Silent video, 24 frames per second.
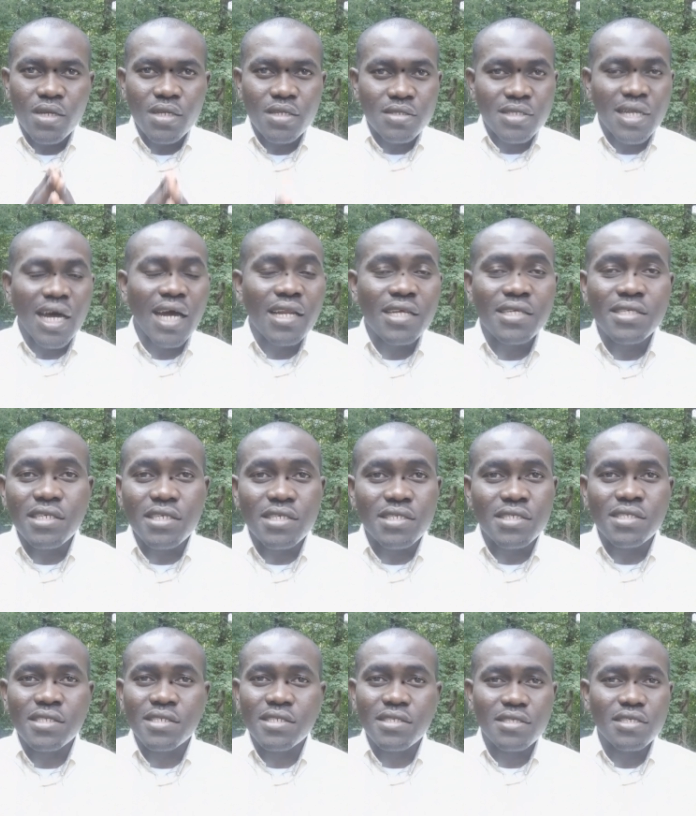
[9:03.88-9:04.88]
That is
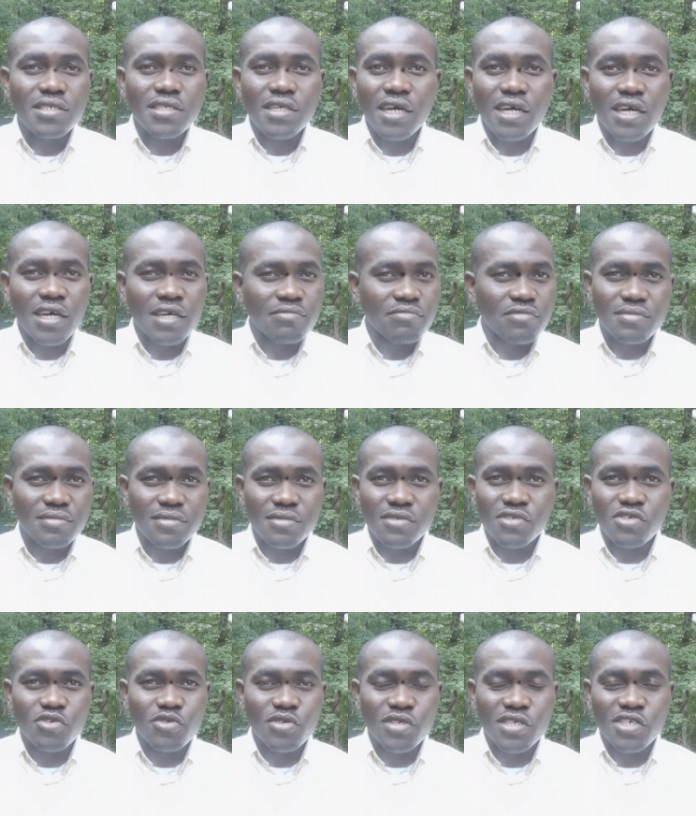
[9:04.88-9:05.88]
it. And
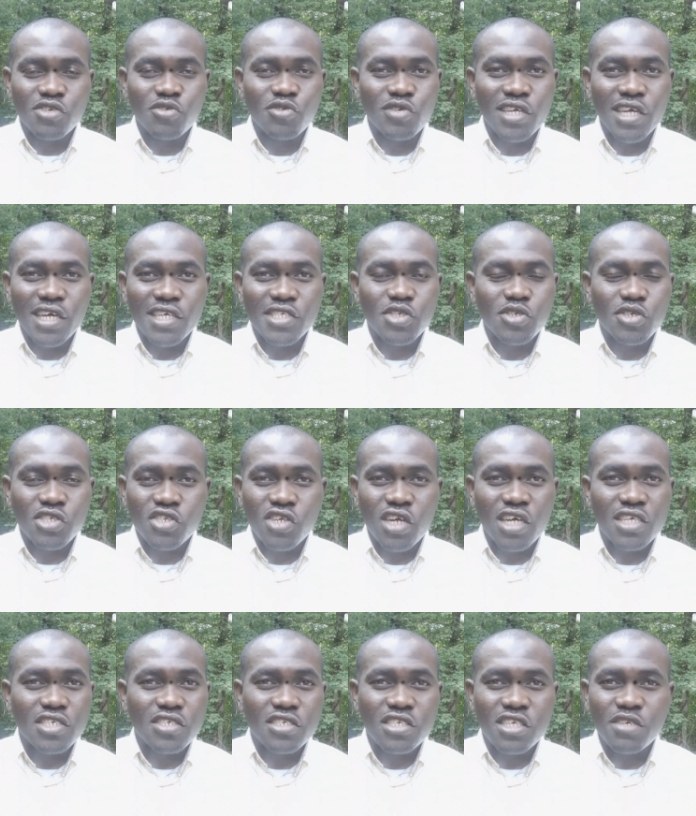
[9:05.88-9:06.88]
you get your
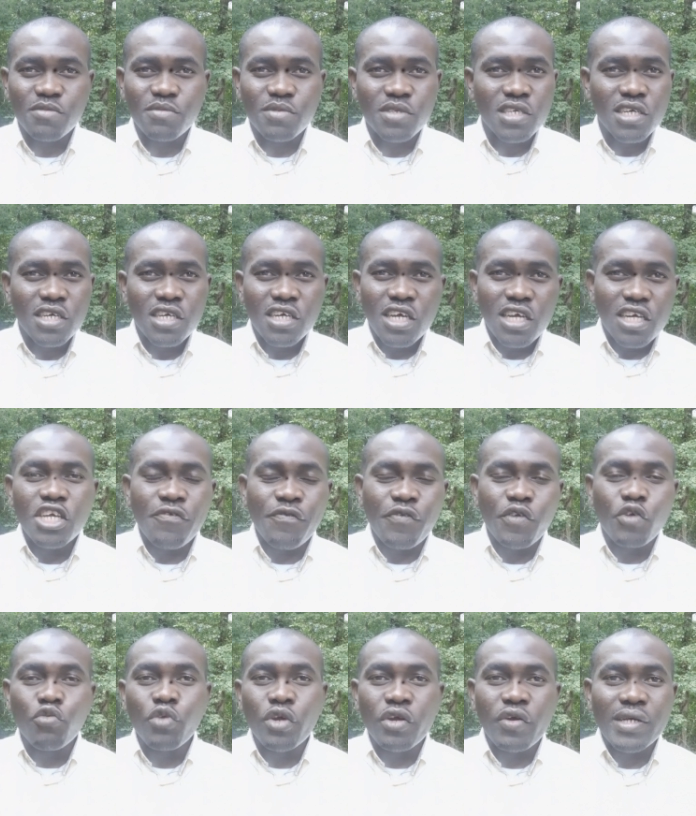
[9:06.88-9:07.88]
transcript. If
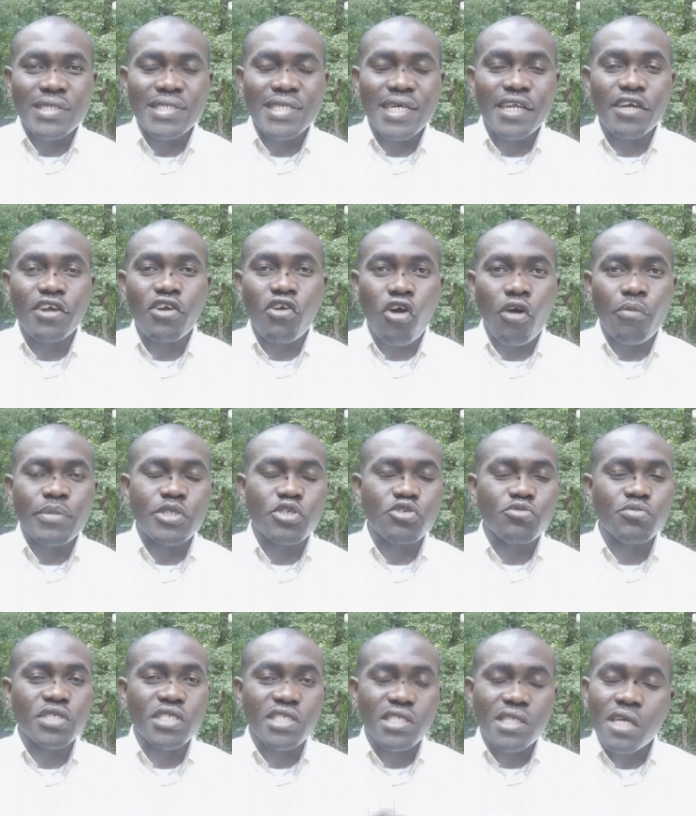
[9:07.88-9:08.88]
you requested a copy to
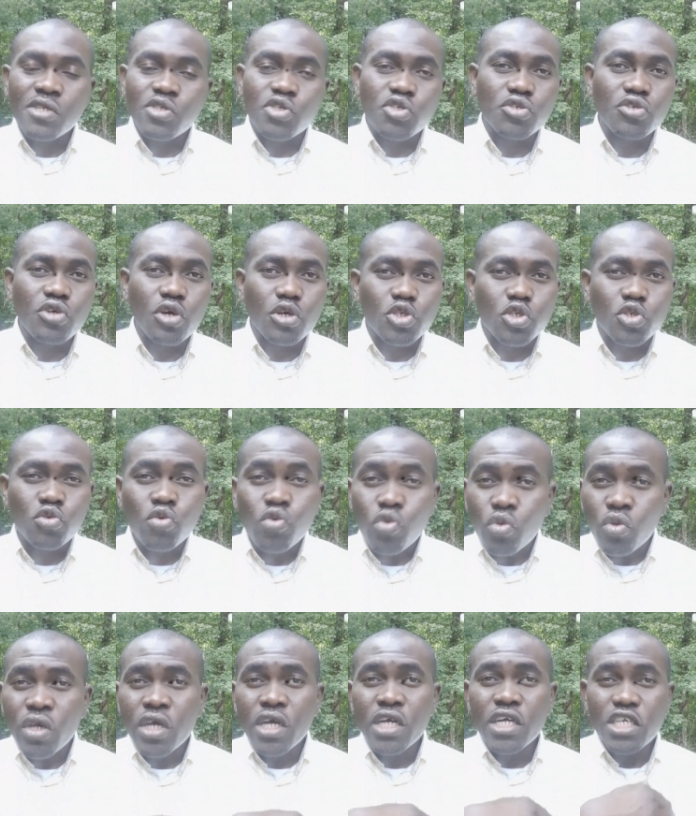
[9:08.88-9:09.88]
be sent to your school,
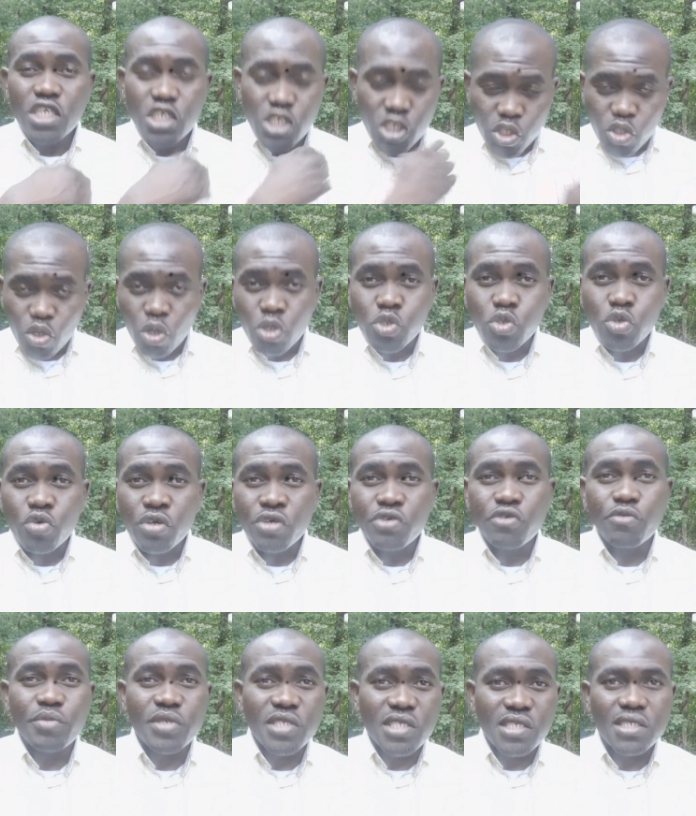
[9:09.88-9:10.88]
it's also going
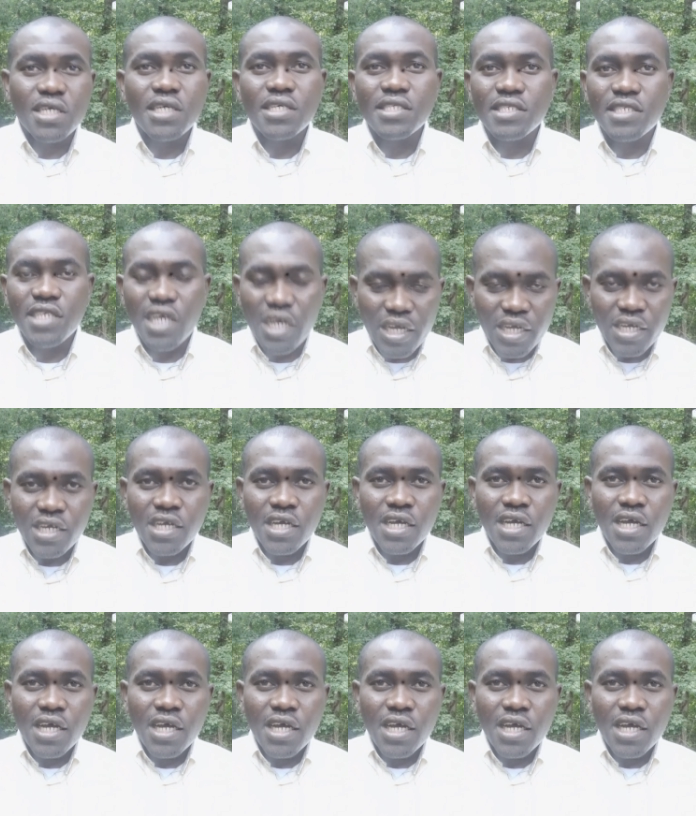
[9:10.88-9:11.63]
to be sent there.